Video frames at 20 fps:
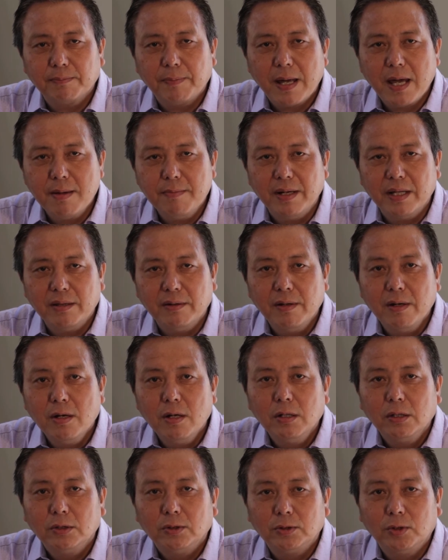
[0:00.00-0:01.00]
payment
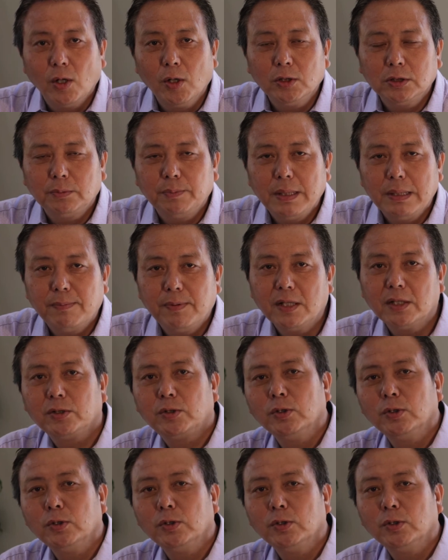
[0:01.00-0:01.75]
to those people,